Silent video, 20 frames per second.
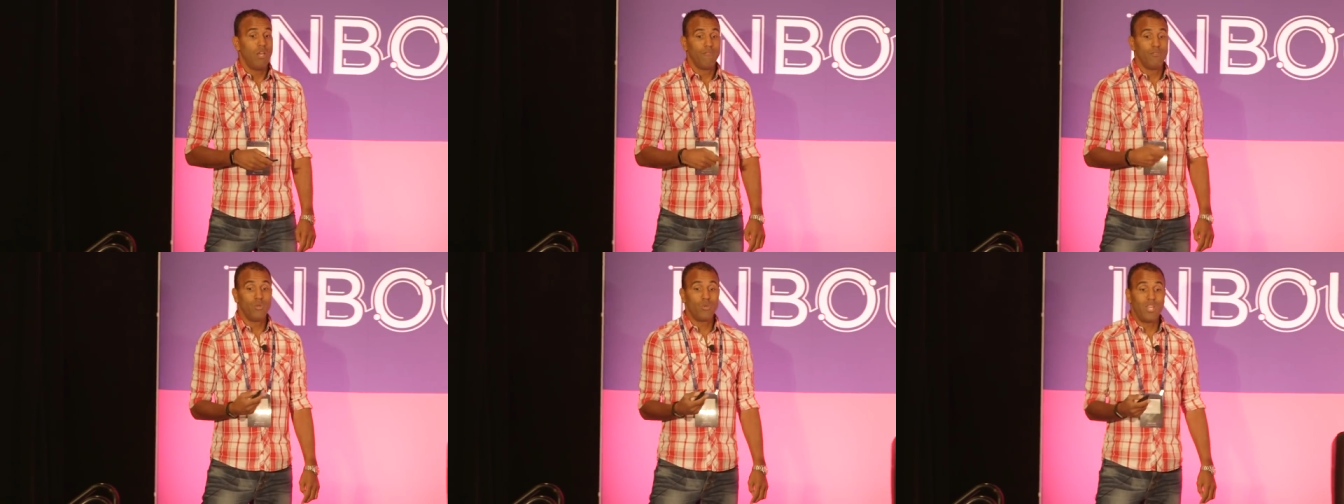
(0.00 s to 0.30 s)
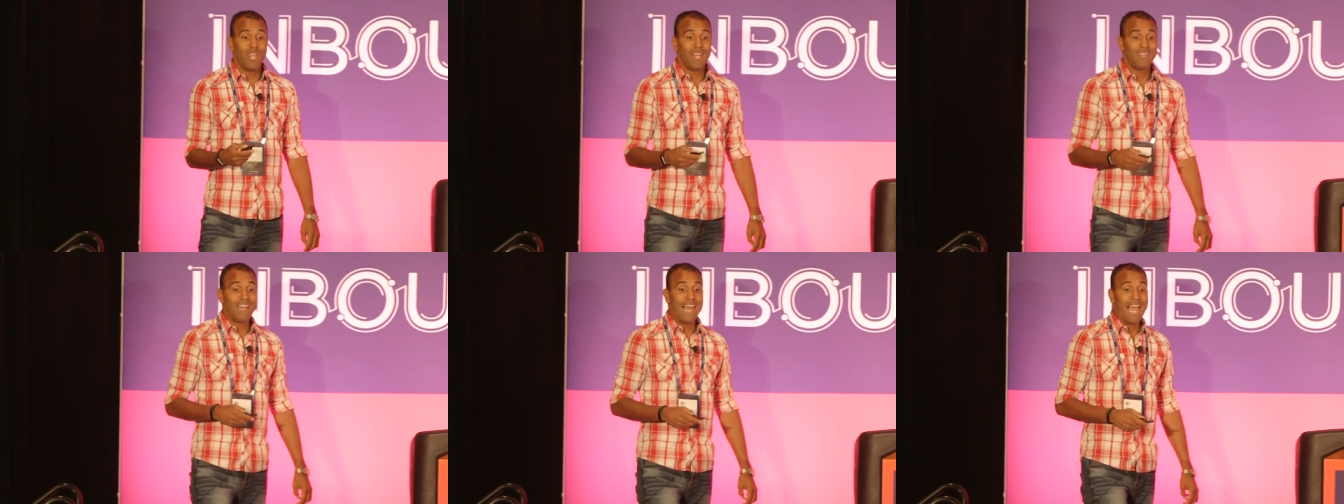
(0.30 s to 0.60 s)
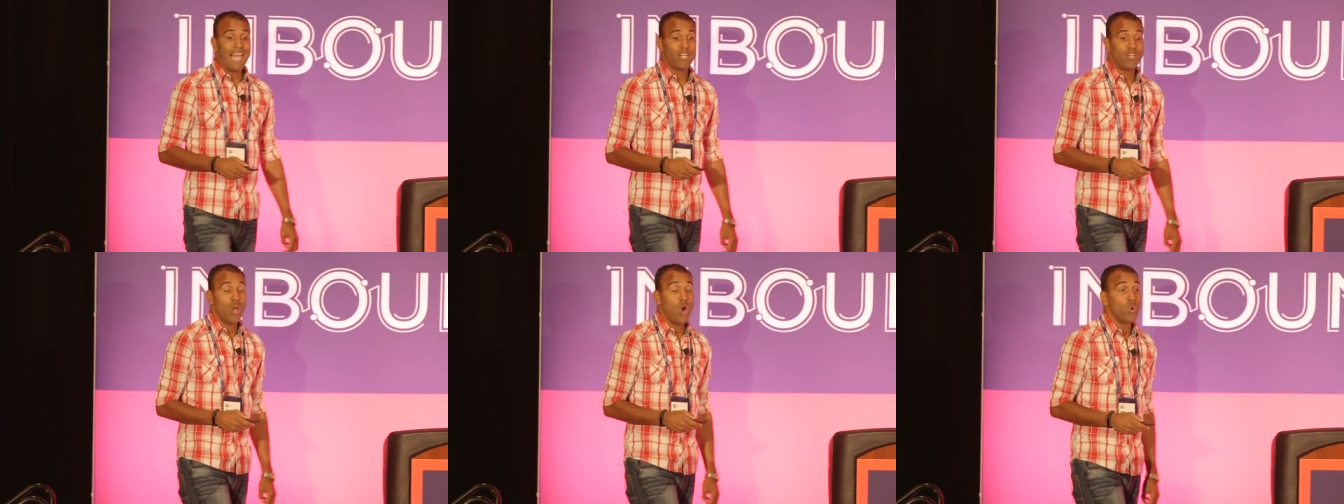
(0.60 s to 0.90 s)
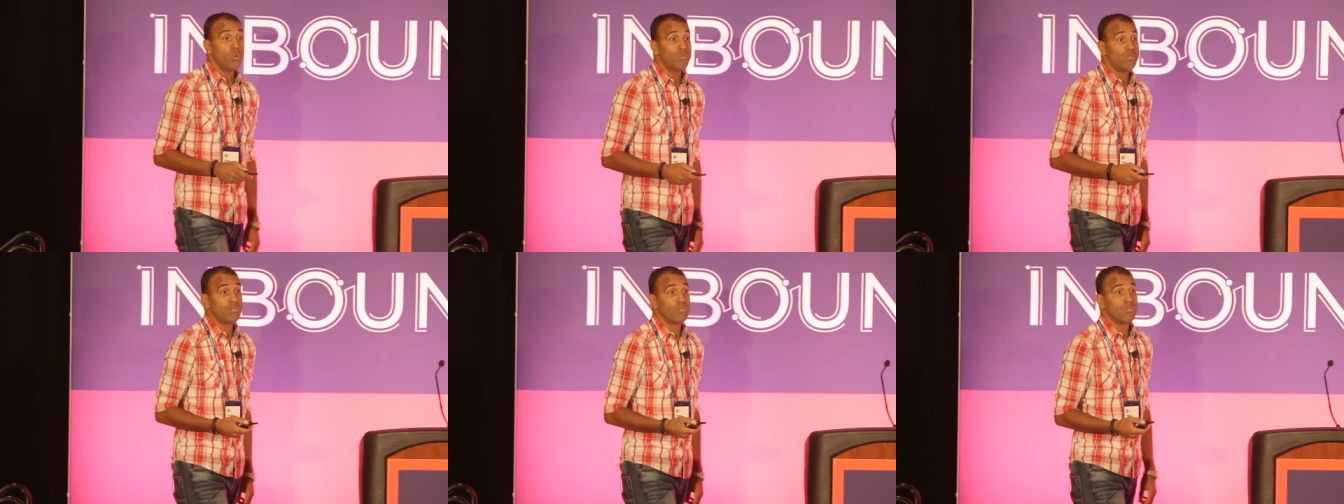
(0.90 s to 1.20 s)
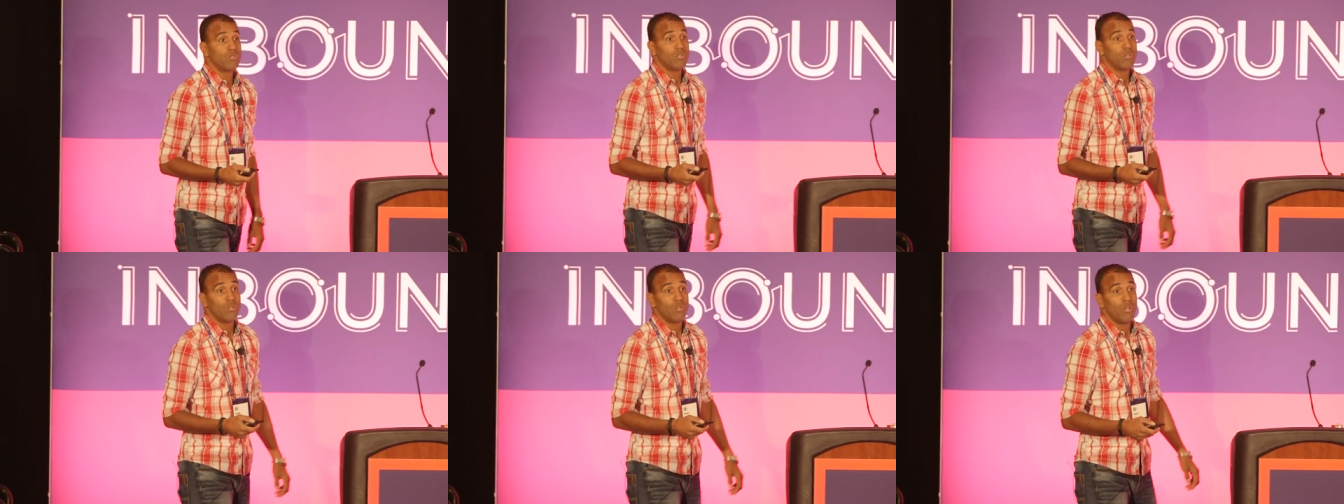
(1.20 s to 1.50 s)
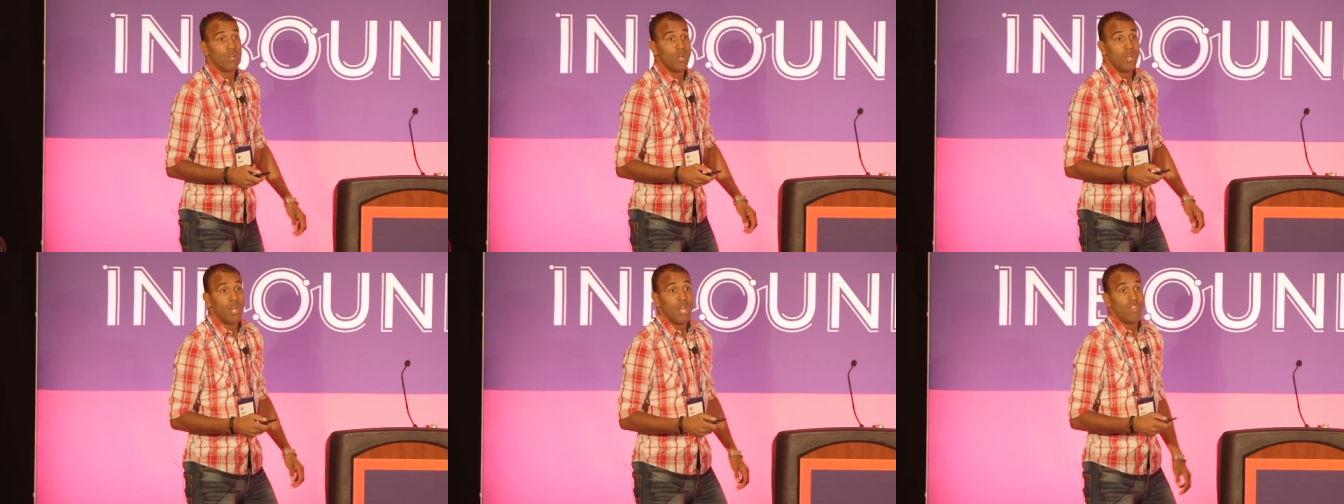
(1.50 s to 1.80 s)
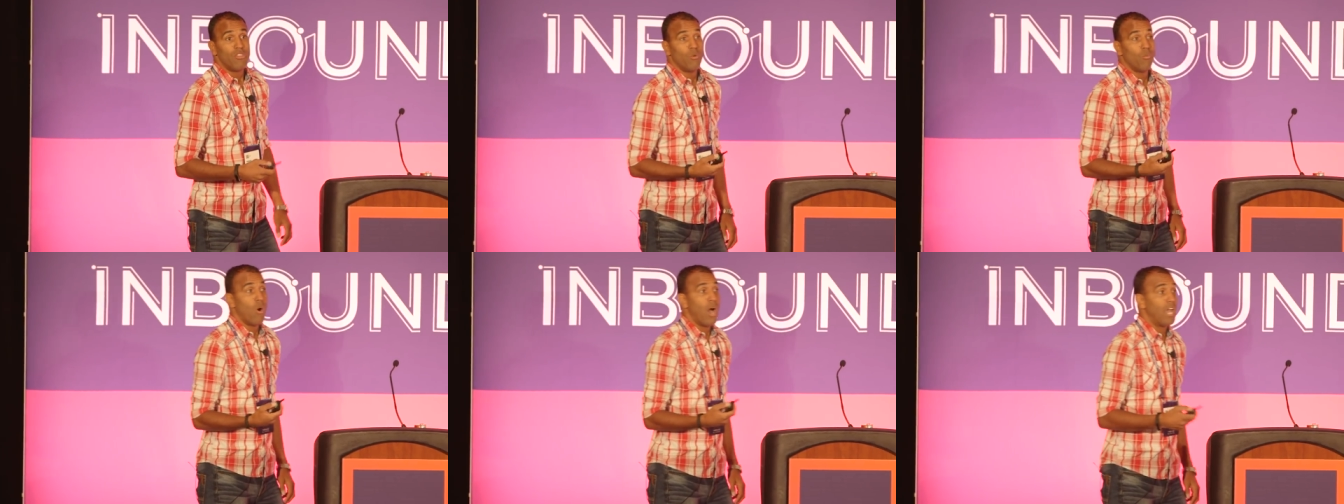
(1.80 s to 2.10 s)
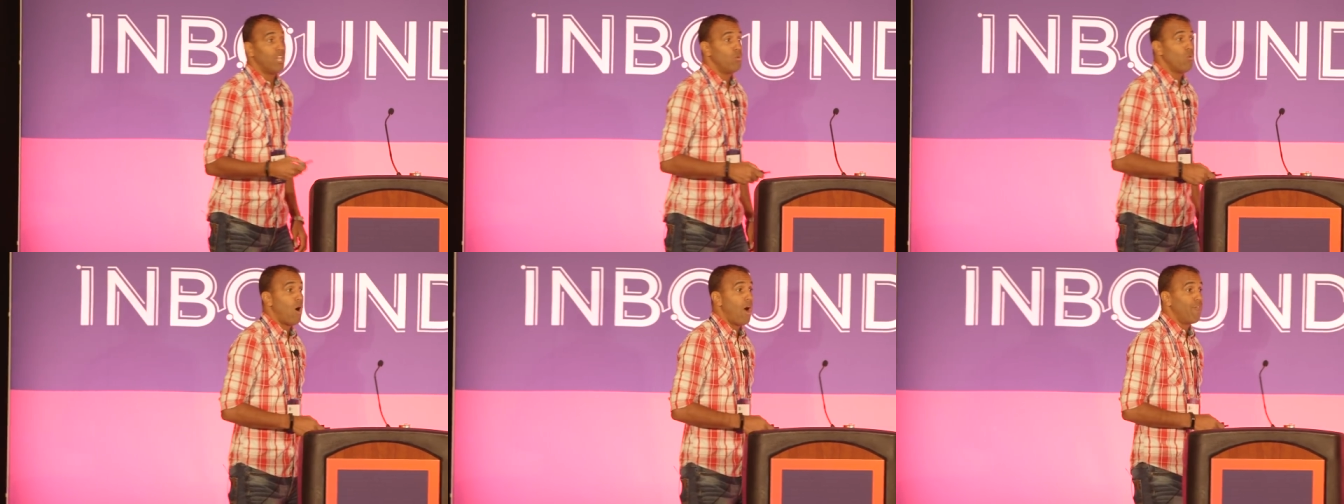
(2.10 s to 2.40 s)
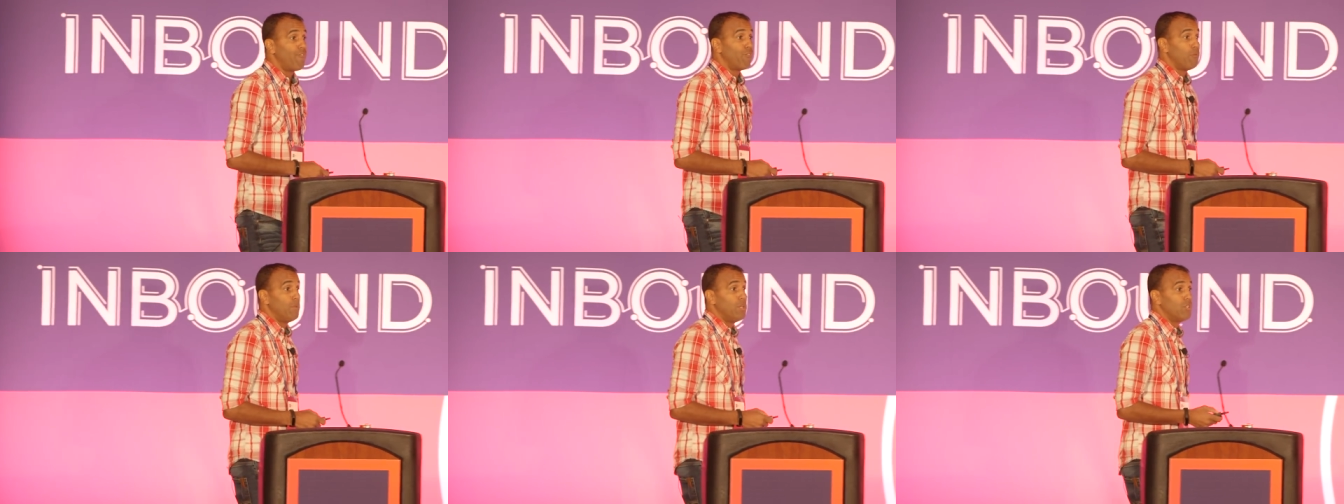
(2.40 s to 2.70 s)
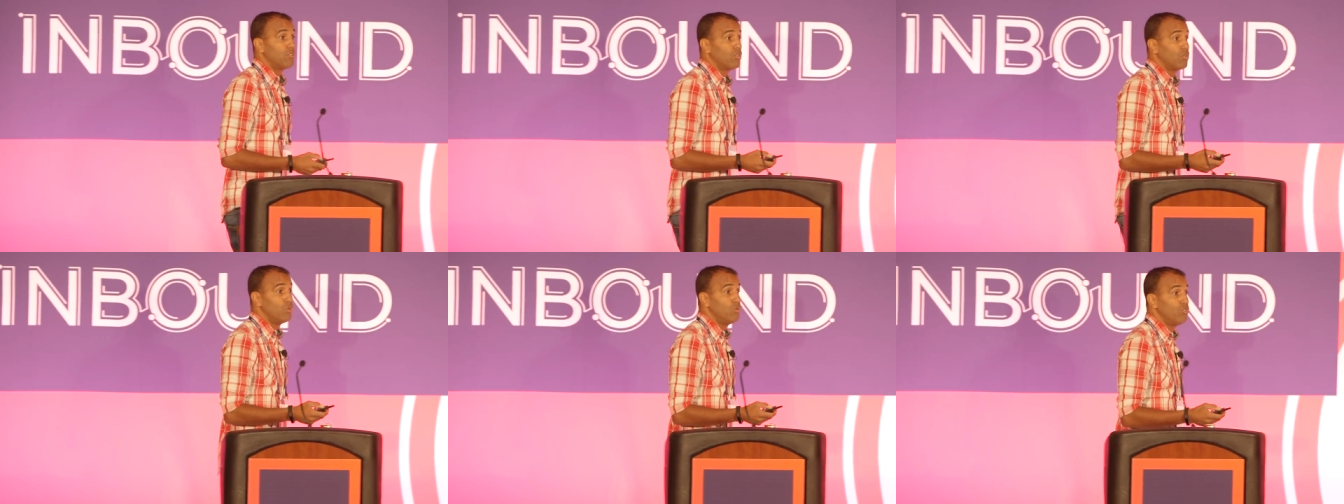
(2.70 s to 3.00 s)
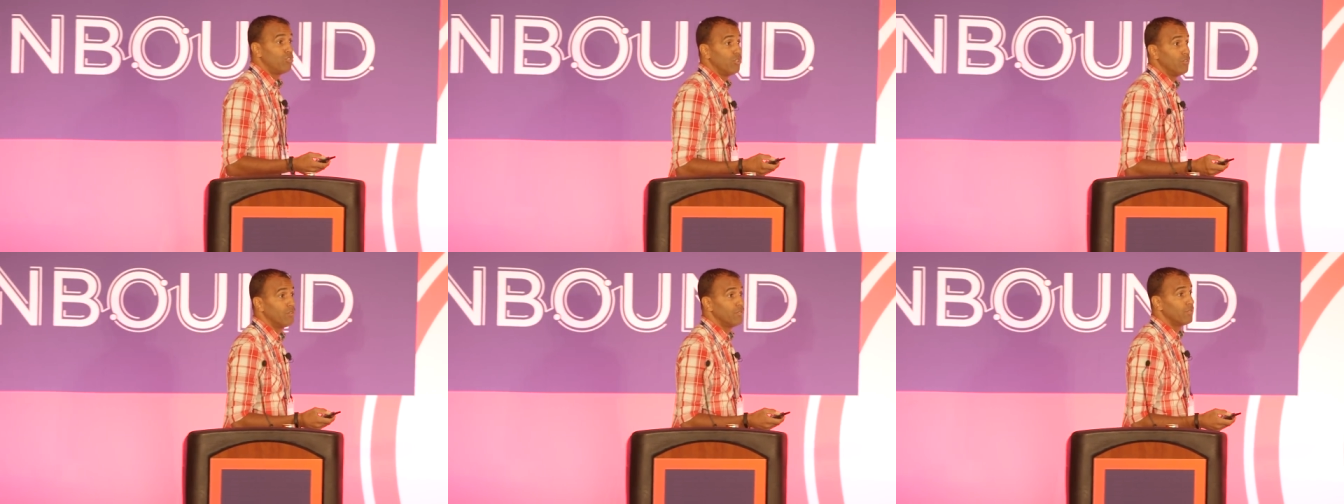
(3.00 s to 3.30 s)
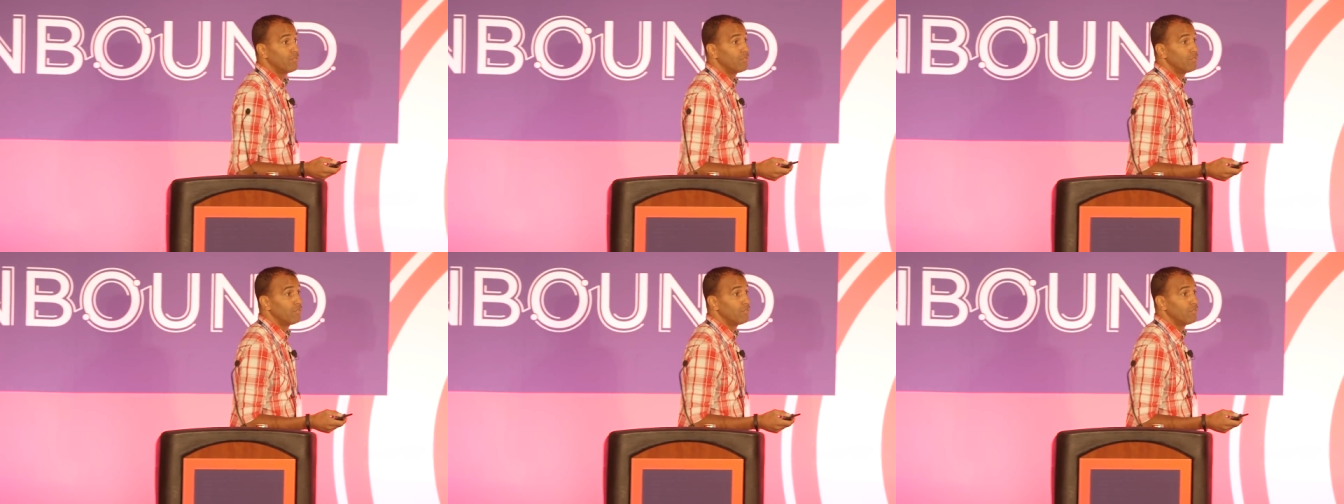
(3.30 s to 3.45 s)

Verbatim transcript: If you can't diagnose, then why are you offering me a solution?